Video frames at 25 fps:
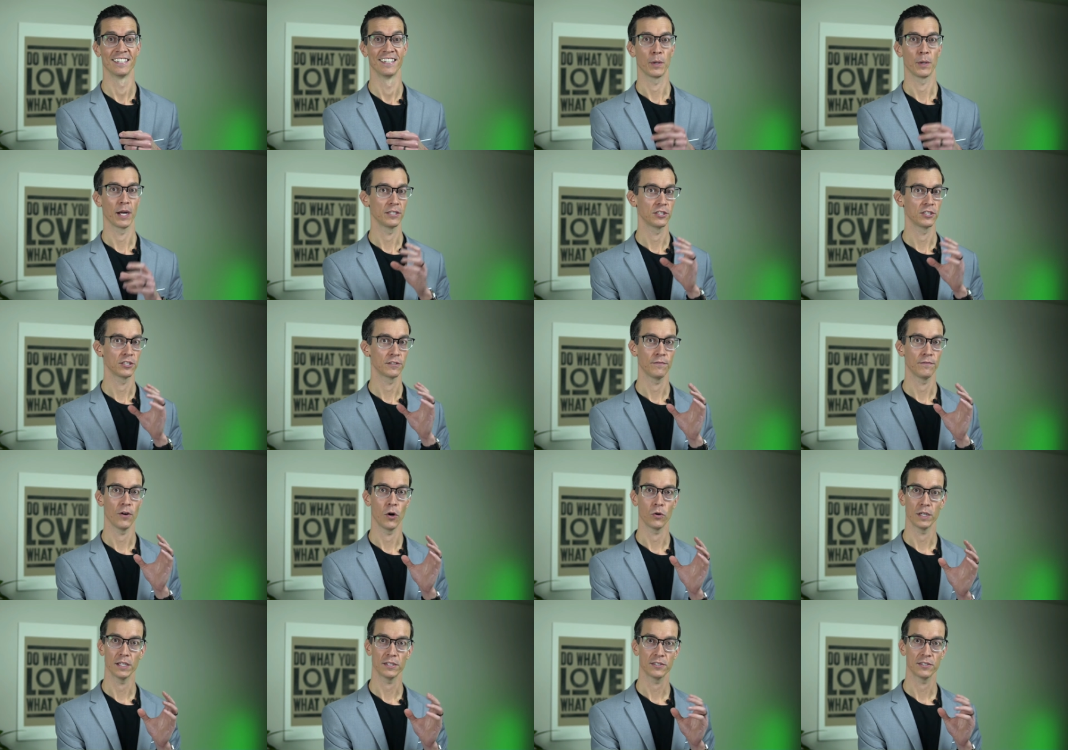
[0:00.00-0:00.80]
But I just
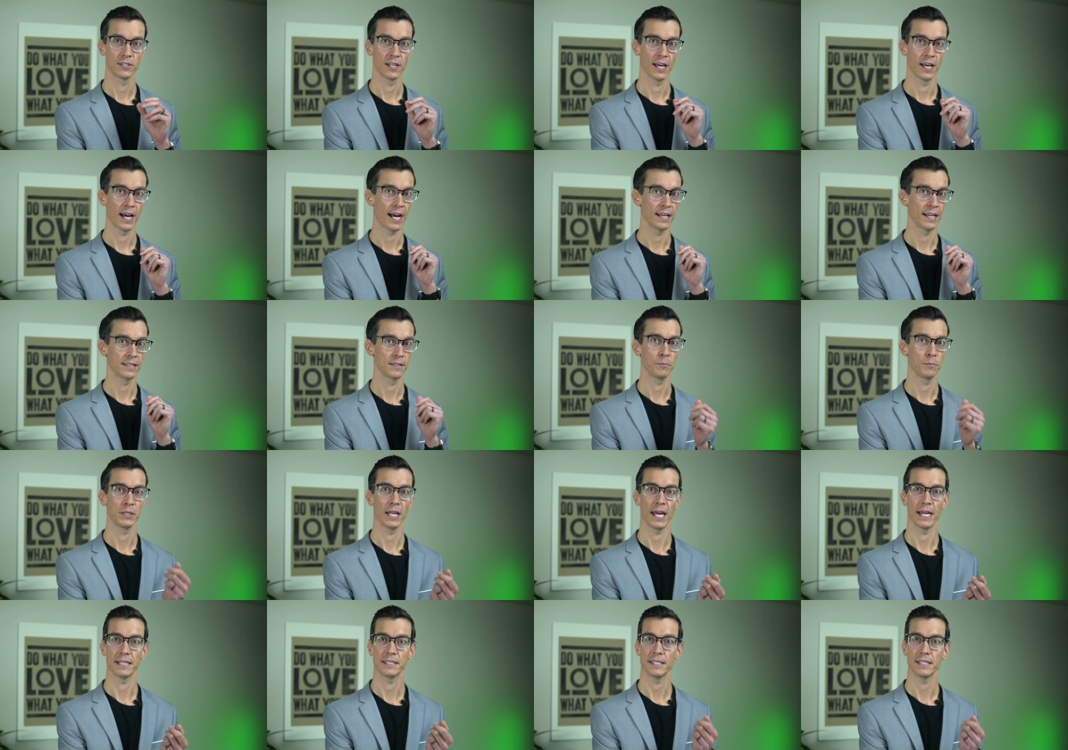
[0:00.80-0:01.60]
focused on the
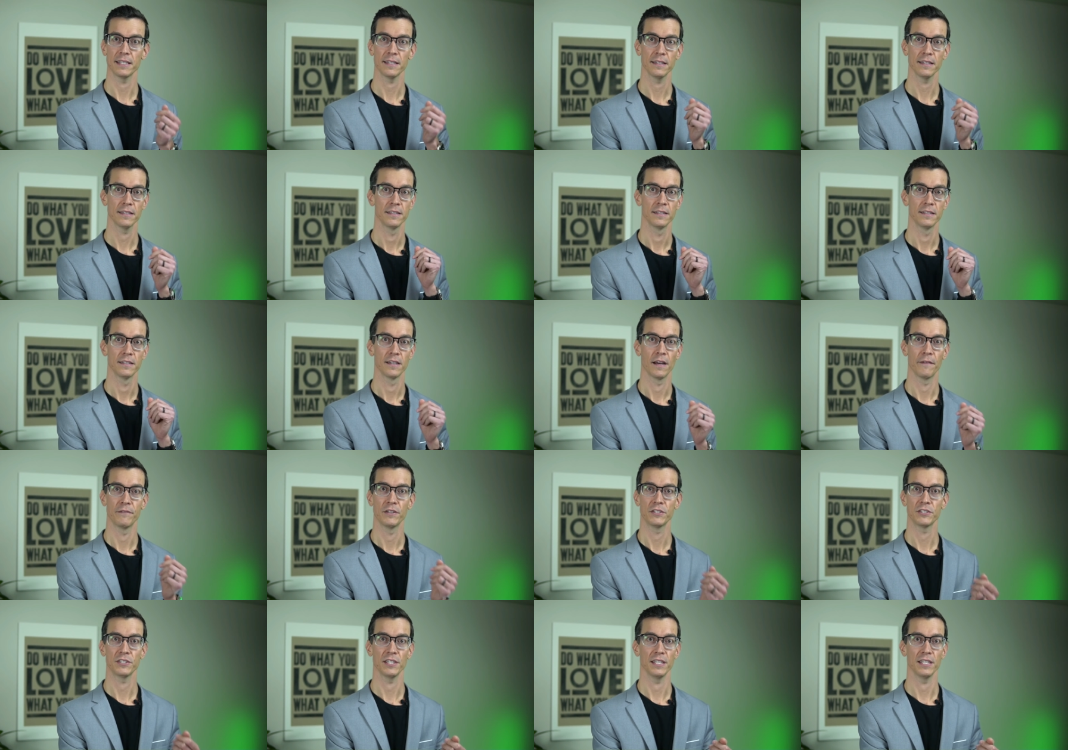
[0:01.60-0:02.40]
planting
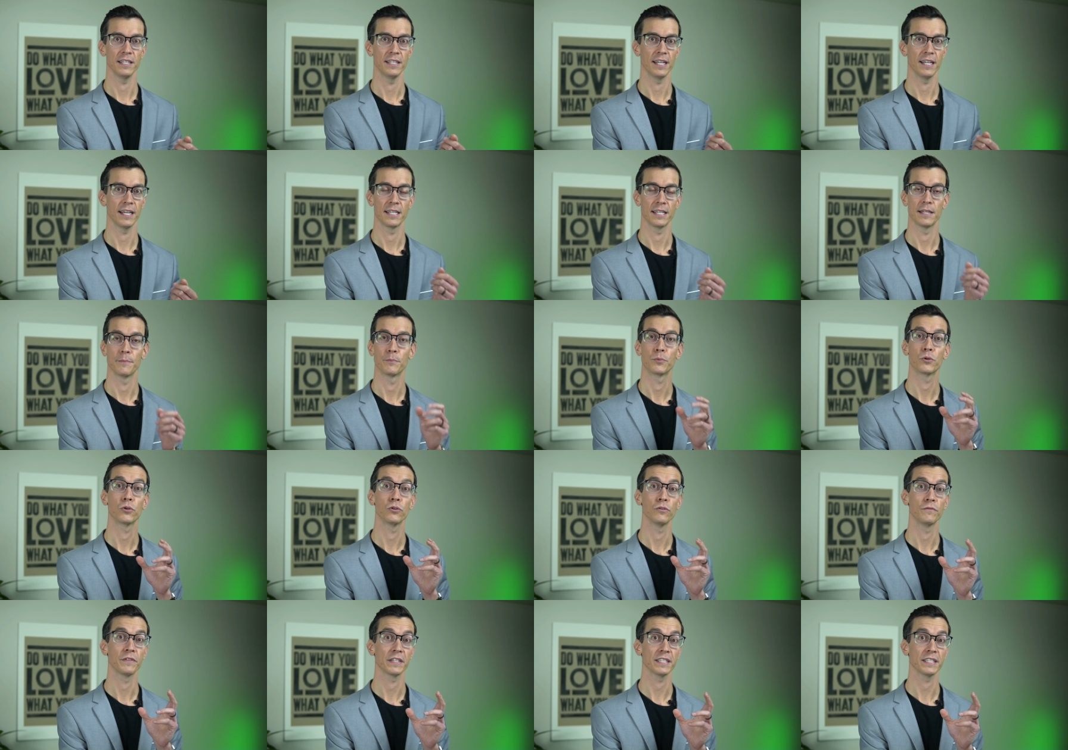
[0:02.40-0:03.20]
of the seed and then
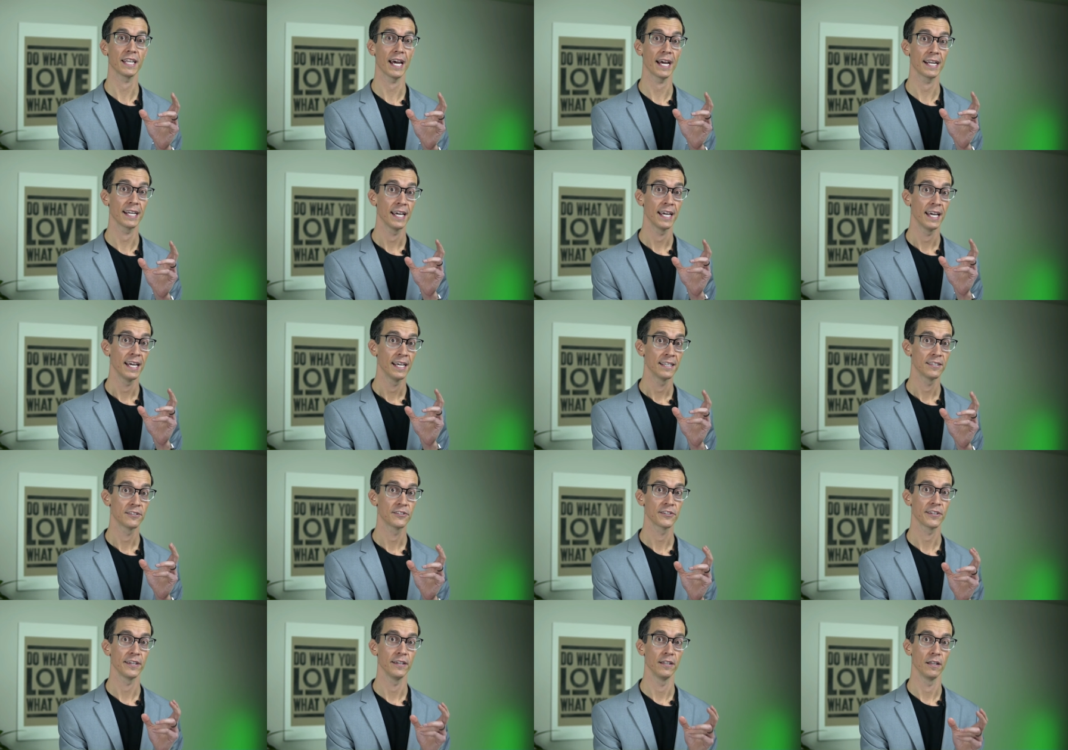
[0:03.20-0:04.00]
improving that
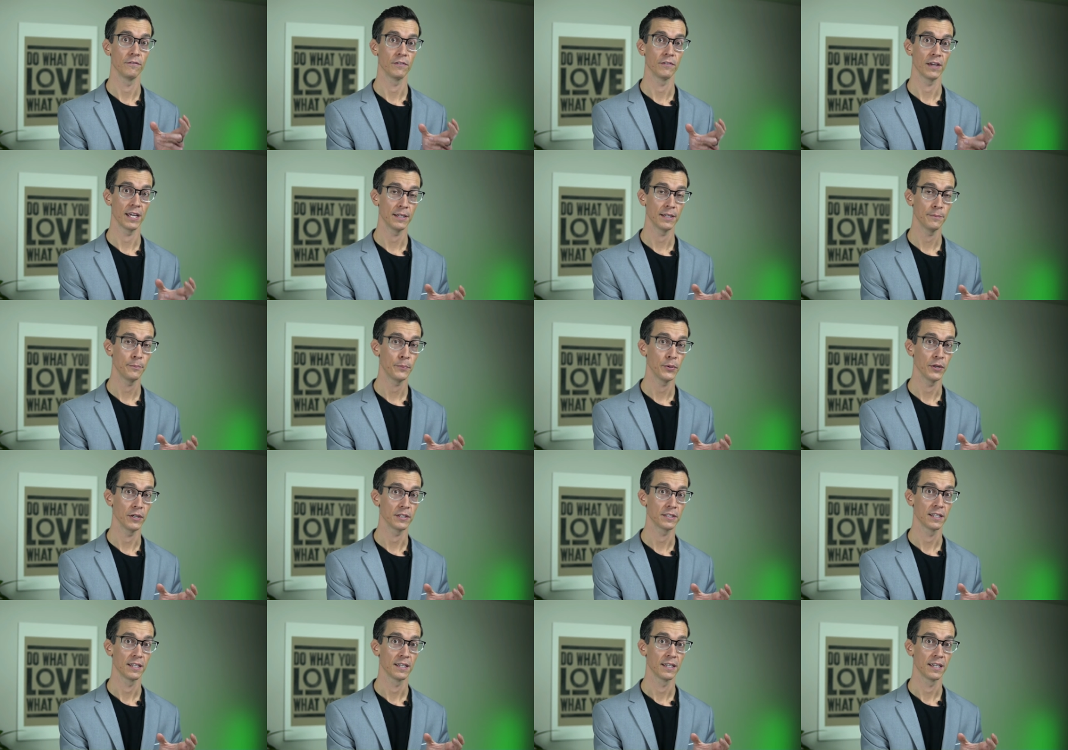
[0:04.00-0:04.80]
skill of
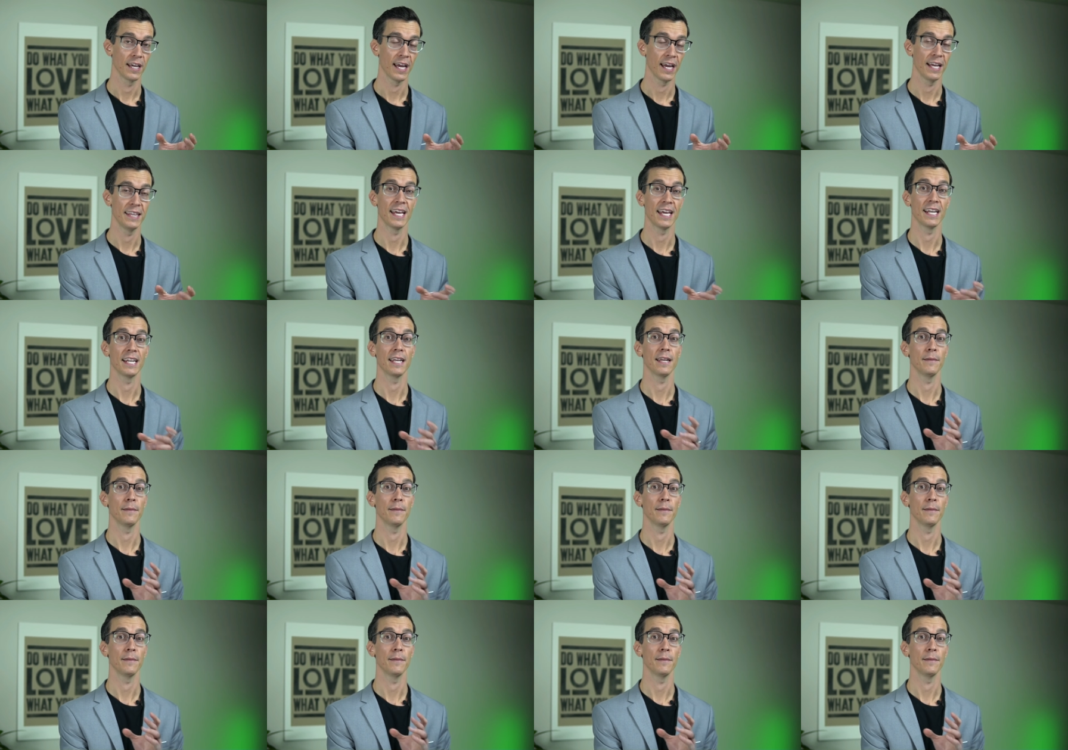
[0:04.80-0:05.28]
input. And then